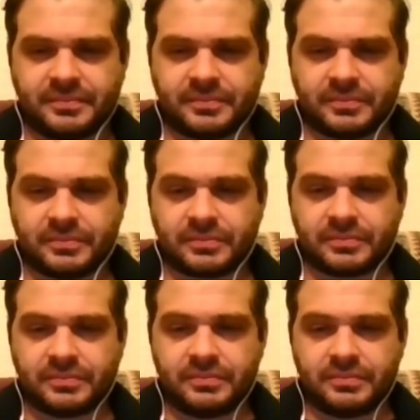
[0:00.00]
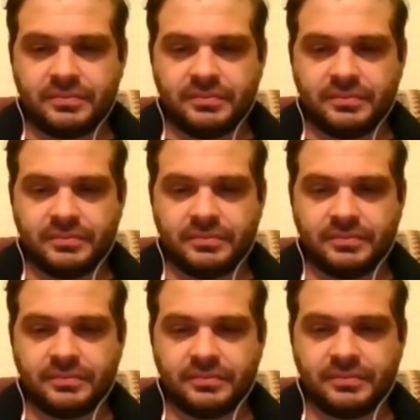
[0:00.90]

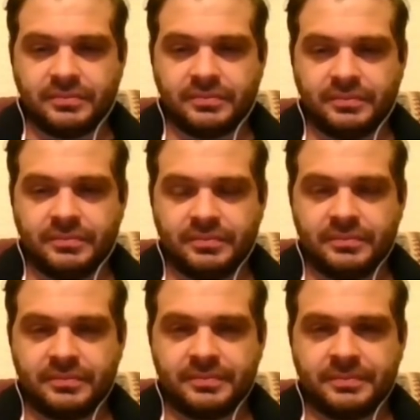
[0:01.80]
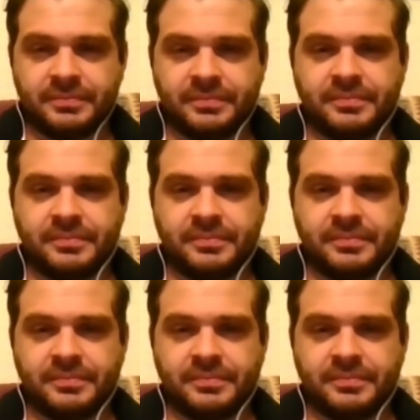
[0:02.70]
This person isn't speaking.